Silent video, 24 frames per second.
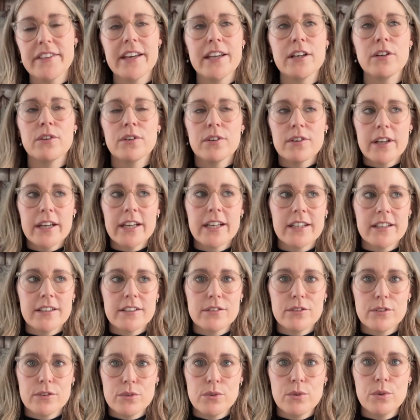They're not like a
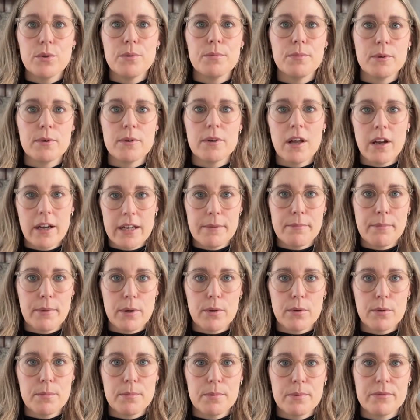normal light
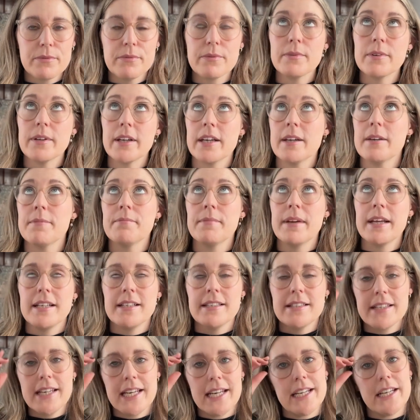bulb, like a main
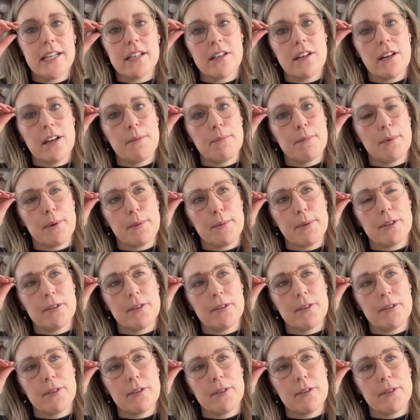ceiling light bulb.